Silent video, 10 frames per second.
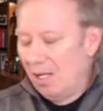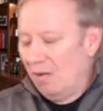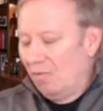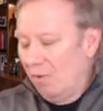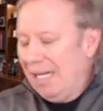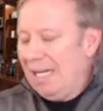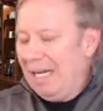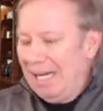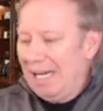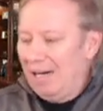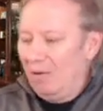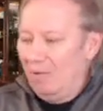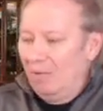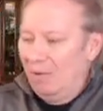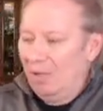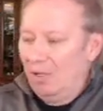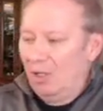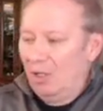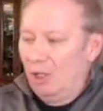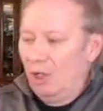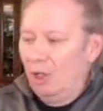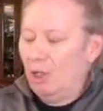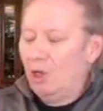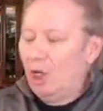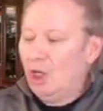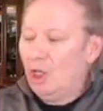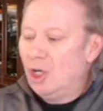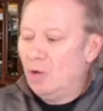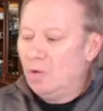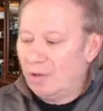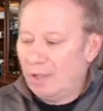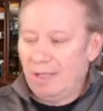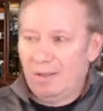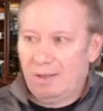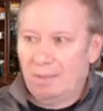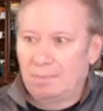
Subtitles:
Right now, the good news is,